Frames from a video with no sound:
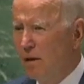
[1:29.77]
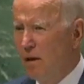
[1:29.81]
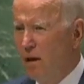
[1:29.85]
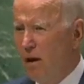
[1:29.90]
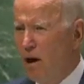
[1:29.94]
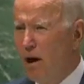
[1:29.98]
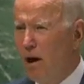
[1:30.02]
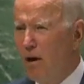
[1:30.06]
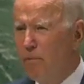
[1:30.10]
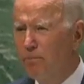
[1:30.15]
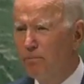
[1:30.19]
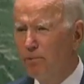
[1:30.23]

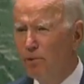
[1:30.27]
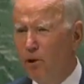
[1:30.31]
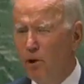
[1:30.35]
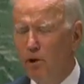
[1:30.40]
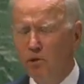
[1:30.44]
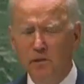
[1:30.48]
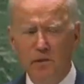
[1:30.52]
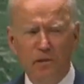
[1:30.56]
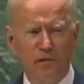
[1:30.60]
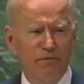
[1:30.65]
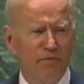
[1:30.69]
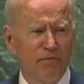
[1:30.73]
Our
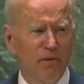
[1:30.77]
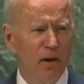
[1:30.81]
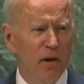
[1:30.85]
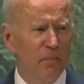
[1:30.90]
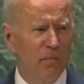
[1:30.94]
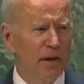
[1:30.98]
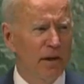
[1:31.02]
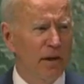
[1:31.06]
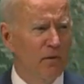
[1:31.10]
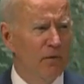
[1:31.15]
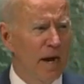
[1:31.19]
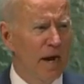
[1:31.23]
approach is
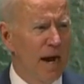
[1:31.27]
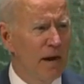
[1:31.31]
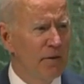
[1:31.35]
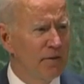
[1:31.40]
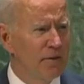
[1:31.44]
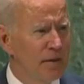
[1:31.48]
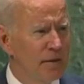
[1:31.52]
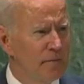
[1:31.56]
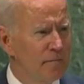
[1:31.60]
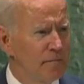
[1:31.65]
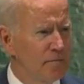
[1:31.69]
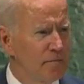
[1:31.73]
firmly
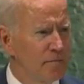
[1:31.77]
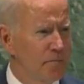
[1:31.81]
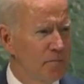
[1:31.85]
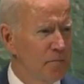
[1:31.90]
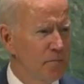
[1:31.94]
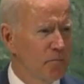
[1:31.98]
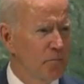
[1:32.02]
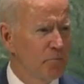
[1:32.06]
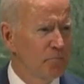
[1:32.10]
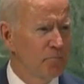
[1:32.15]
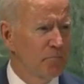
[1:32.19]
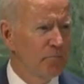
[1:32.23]
grounded
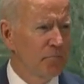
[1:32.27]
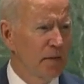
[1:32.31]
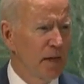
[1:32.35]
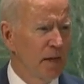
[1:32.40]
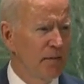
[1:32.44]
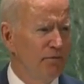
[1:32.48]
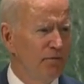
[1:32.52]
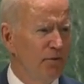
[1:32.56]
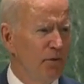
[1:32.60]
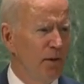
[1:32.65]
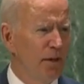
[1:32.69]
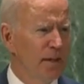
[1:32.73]

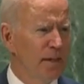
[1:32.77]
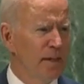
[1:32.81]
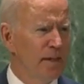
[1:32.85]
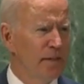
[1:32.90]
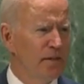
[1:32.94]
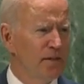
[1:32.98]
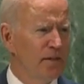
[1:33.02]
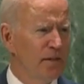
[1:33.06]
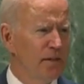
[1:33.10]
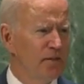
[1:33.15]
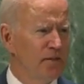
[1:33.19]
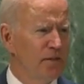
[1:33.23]
and fully
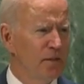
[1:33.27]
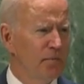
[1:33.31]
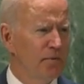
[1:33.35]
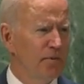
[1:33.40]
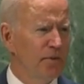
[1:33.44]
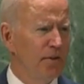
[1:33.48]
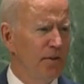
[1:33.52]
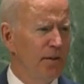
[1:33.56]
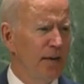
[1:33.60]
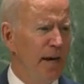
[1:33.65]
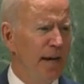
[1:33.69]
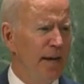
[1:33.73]
consistent with
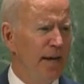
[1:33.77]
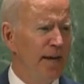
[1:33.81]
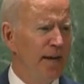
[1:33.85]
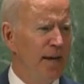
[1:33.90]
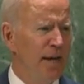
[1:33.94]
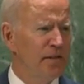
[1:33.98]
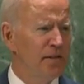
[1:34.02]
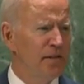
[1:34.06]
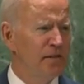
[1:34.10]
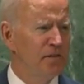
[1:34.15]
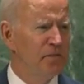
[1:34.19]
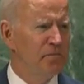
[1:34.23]
the United
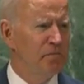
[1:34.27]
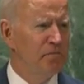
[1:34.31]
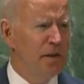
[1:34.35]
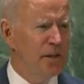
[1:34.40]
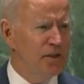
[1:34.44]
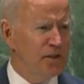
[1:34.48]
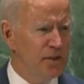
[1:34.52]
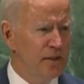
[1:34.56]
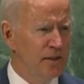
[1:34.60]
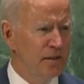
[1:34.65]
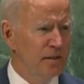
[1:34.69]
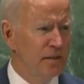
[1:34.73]
Nations
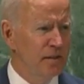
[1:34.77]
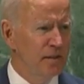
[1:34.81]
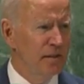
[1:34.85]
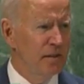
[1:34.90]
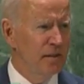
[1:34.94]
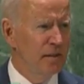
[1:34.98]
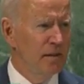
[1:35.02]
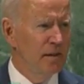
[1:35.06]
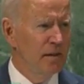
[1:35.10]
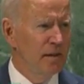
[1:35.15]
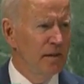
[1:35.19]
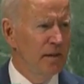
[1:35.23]
mission
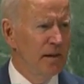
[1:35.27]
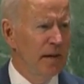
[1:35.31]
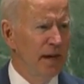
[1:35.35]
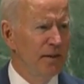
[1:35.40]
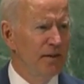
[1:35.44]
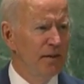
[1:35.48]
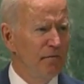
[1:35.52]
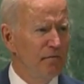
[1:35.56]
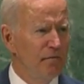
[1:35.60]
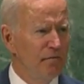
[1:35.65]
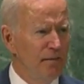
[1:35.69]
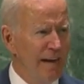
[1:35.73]

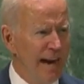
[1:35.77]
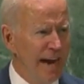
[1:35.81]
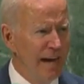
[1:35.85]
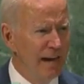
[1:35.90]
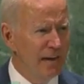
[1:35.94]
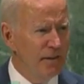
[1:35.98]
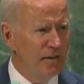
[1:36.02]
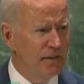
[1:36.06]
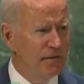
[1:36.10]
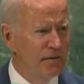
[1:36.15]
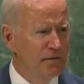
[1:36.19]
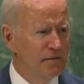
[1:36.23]
and the
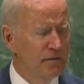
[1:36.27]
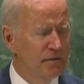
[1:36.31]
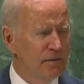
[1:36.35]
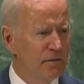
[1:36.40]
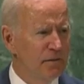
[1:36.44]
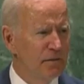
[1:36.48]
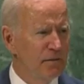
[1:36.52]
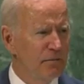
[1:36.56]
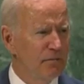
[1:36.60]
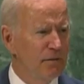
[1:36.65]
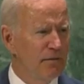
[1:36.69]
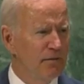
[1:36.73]
values
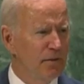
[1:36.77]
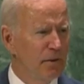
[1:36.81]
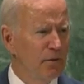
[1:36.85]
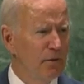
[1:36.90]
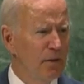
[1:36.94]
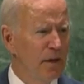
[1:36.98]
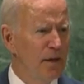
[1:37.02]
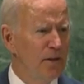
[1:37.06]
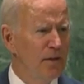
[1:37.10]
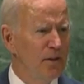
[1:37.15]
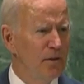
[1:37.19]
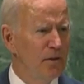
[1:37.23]
we've
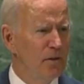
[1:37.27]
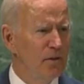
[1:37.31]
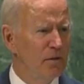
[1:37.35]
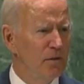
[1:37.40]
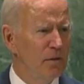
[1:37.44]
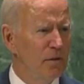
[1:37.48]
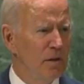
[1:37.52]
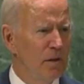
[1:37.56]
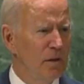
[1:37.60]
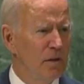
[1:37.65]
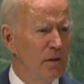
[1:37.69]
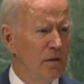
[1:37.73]
agreed to
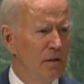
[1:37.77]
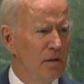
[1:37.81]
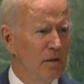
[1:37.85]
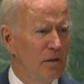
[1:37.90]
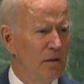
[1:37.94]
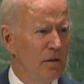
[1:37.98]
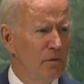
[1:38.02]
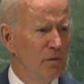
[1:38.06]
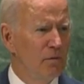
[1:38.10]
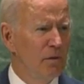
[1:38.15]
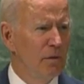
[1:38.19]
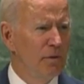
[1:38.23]

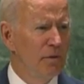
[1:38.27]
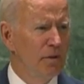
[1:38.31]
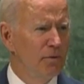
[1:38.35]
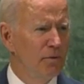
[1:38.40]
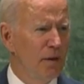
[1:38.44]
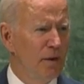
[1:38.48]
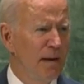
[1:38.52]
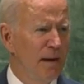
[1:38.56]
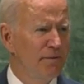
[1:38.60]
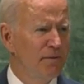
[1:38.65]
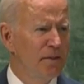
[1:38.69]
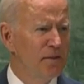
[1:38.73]
when we
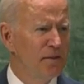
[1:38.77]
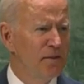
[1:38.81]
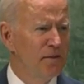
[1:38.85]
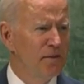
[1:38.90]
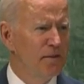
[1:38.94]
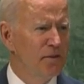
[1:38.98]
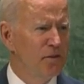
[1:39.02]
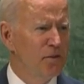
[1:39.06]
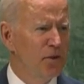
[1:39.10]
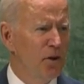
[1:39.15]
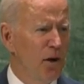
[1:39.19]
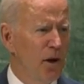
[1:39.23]
drafted
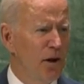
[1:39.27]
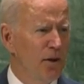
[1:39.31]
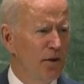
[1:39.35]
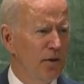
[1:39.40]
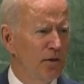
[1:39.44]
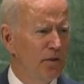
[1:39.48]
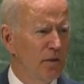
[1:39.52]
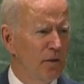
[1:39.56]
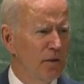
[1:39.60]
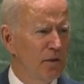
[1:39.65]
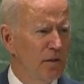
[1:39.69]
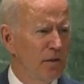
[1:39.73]
this
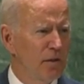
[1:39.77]
charter.